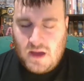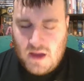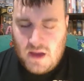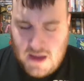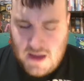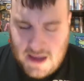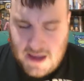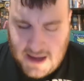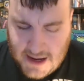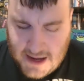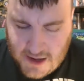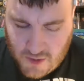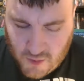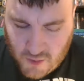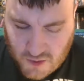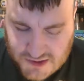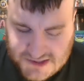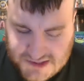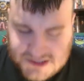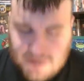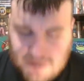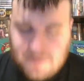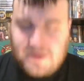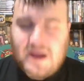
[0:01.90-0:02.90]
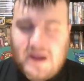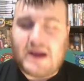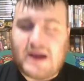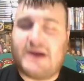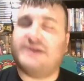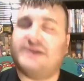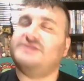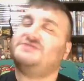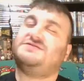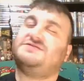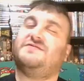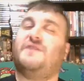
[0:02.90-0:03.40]
Hey, what's up
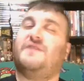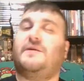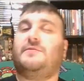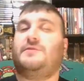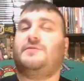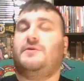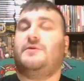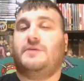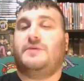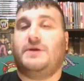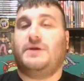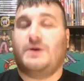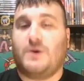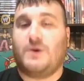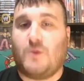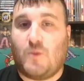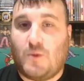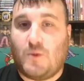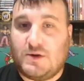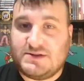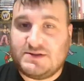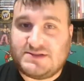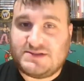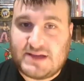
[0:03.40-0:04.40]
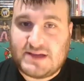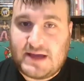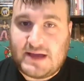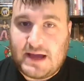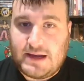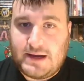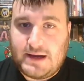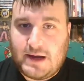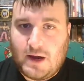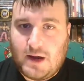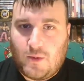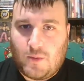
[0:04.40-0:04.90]
guys? Fabio here once
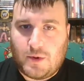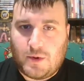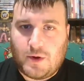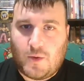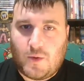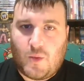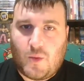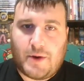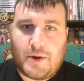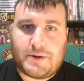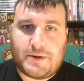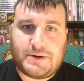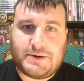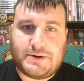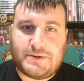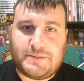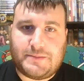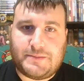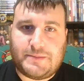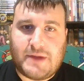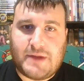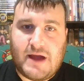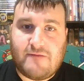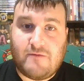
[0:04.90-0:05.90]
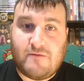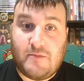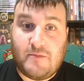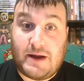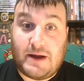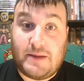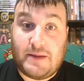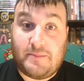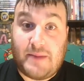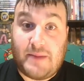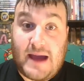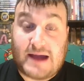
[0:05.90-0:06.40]
again, and I want to welcome
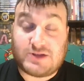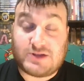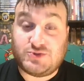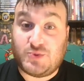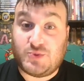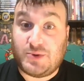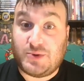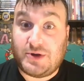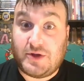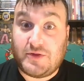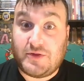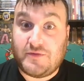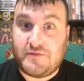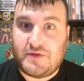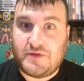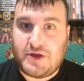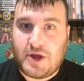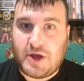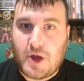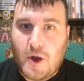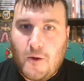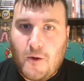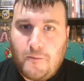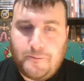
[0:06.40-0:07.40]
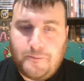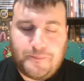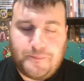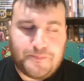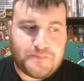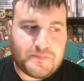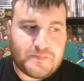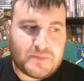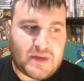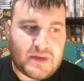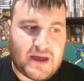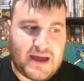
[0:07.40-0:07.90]
everybody back to another video.
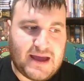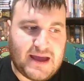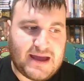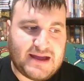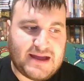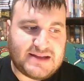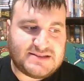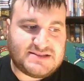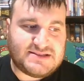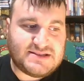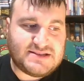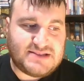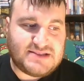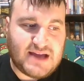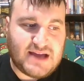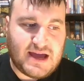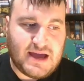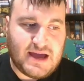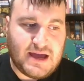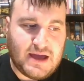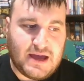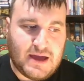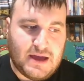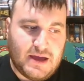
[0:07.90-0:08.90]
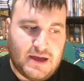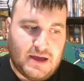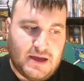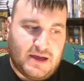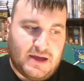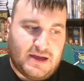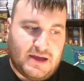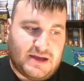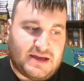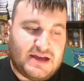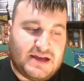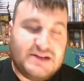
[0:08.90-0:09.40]
And today,
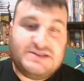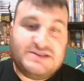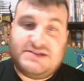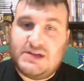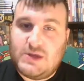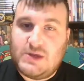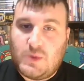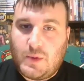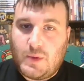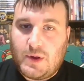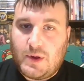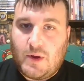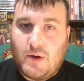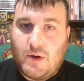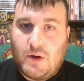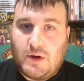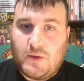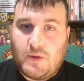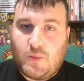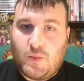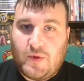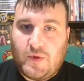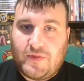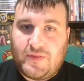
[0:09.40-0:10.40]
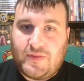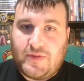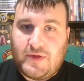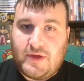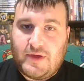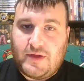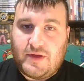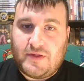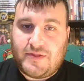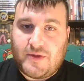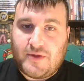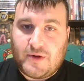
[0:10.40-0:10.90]
continuing on with
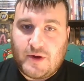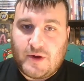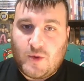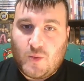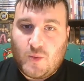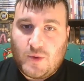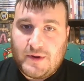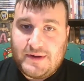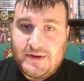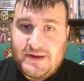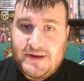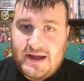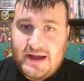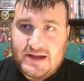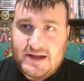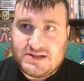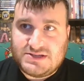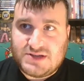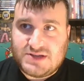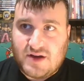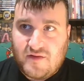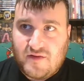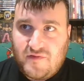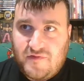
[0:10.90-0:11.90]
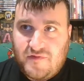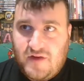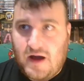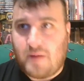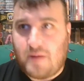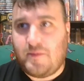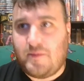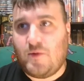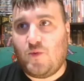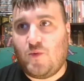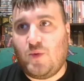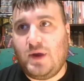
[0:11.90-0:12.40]
the 31 days of
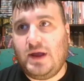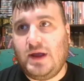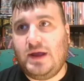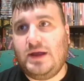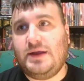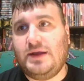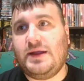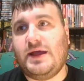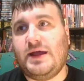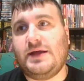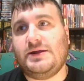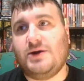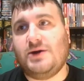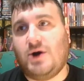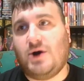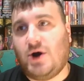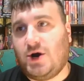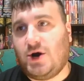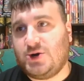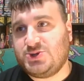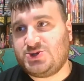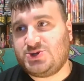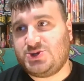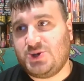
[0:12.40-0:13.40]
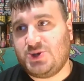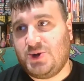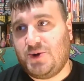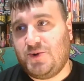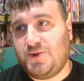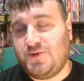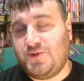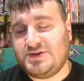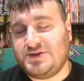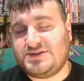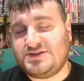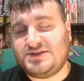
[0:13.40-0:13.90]
Faboween, and
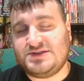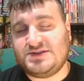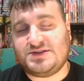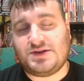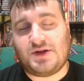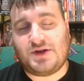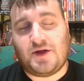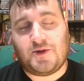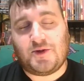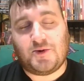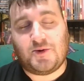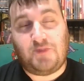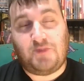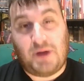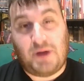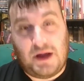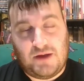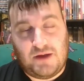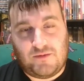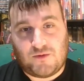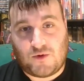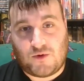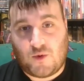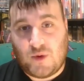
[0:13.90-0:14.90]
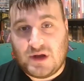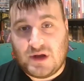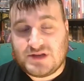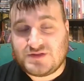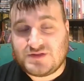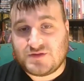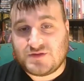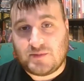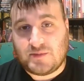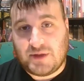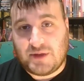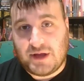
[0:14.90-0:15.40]
also this is another paid request
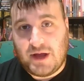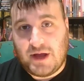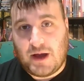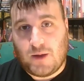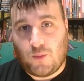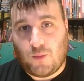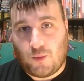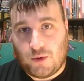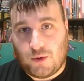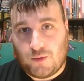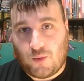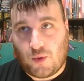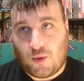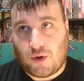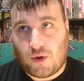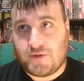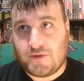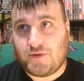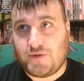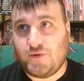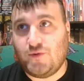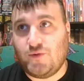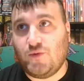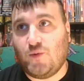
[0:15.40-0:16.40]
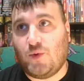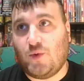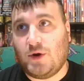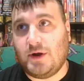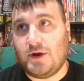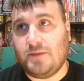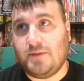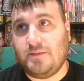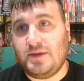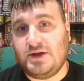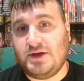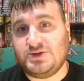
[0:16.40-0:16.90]
from Leon Woodworth, who
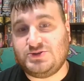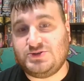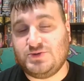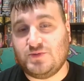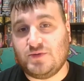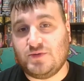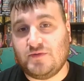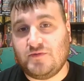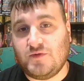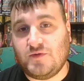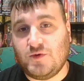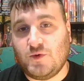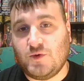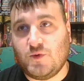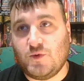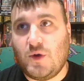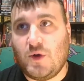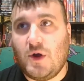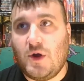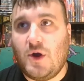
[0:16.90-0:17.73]
wanted me to review